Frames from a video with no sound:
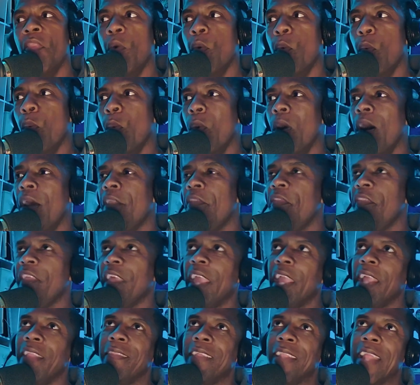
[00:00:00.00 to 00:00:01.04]
The one
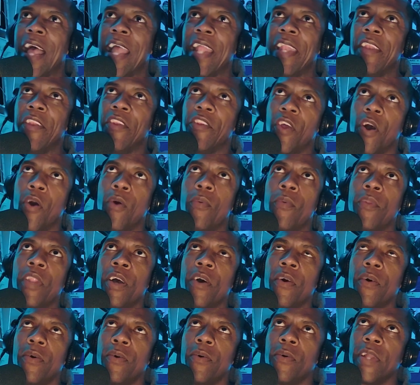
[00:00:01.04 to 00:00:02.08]
thing that I don't
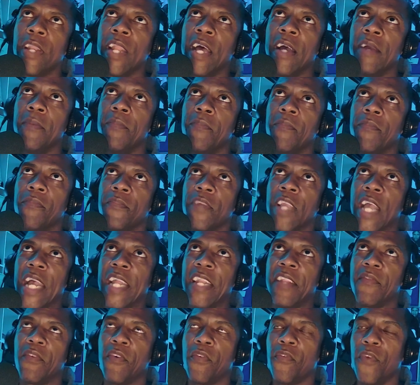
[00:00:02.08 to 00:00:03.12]
know, and I'm
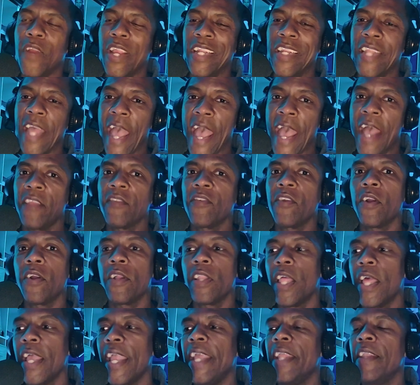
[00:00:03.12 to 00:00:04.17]
kind of afraid to ask our
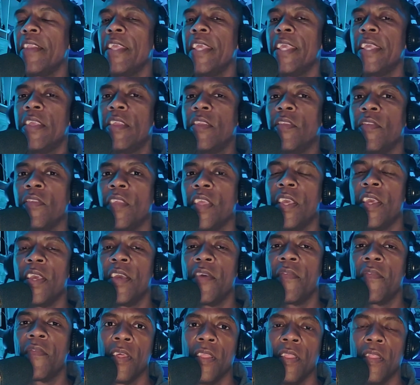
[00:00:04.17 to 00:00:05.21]
client, is
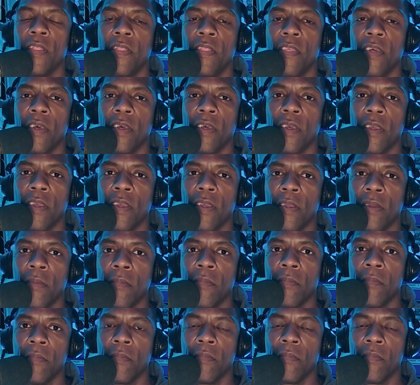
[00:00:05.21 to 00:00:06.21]
if the